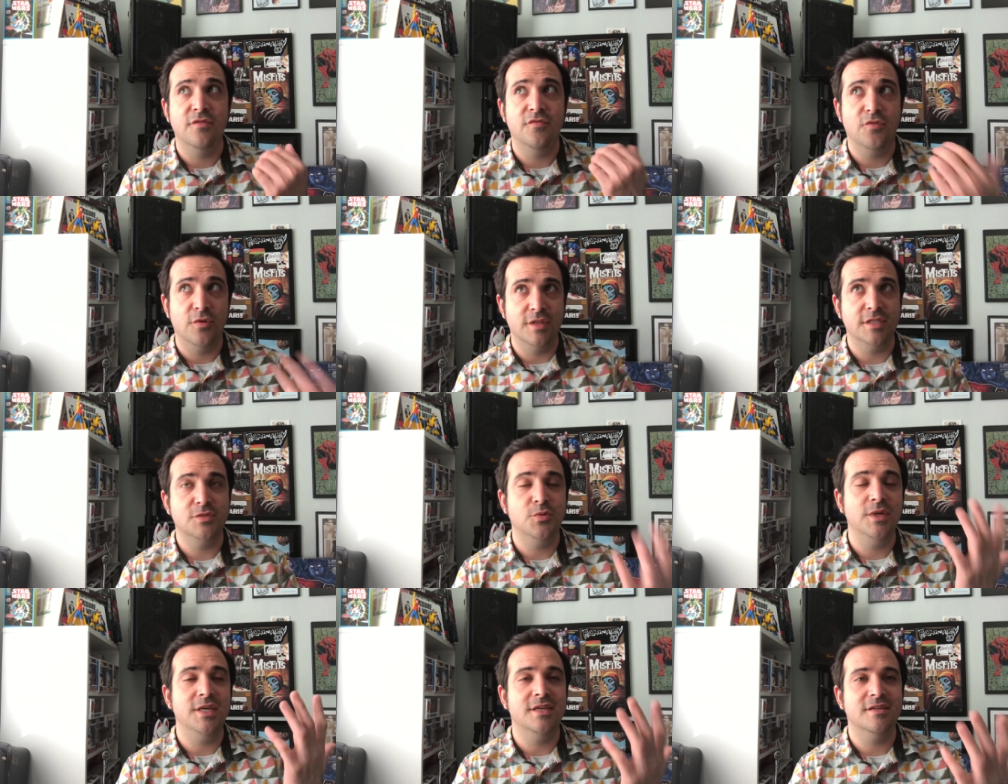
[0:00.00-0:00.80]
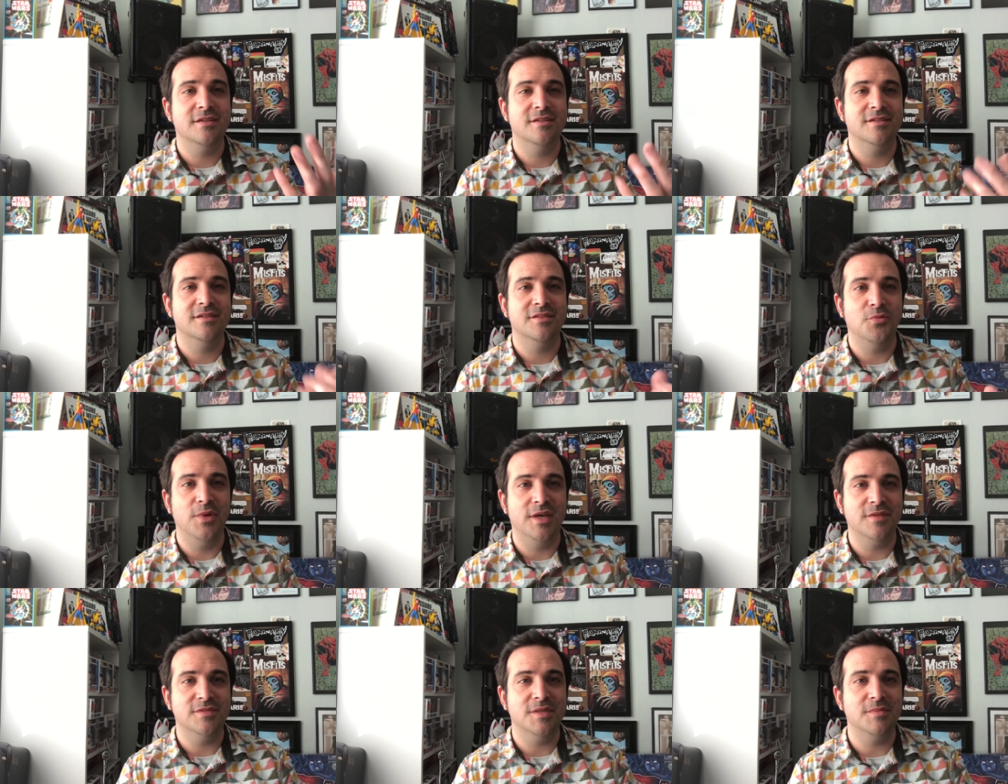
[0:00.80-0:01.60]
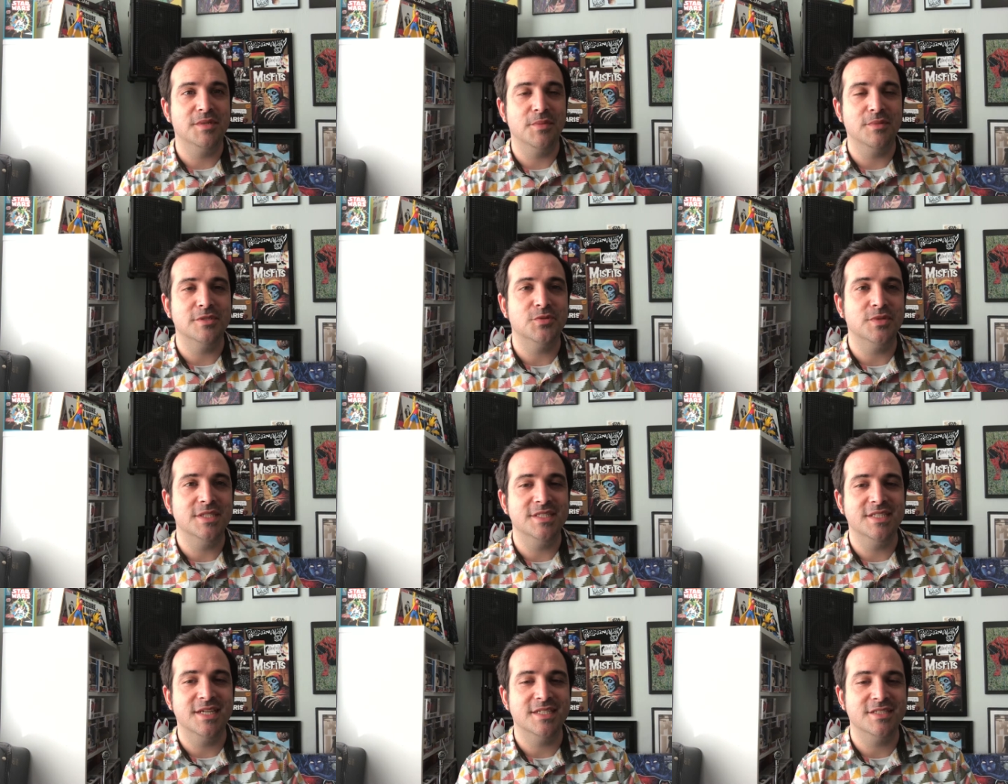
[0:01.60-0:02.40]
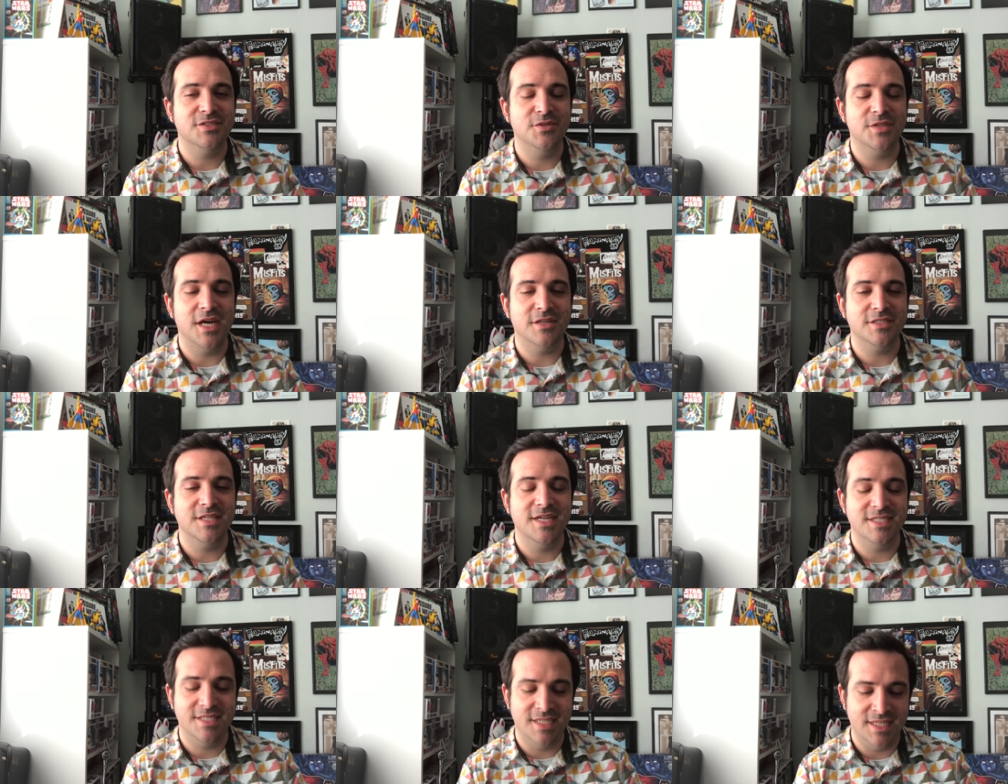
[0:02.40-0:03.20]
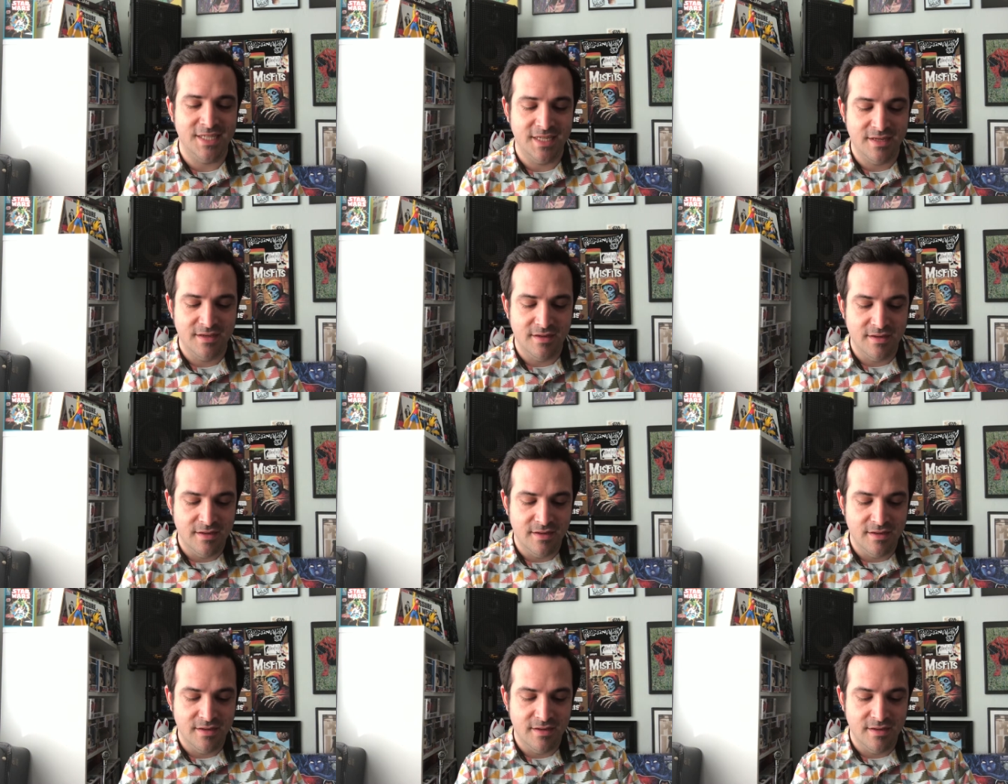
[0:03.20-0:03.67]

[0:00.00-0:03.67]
for this week, the week of September 26, 2018.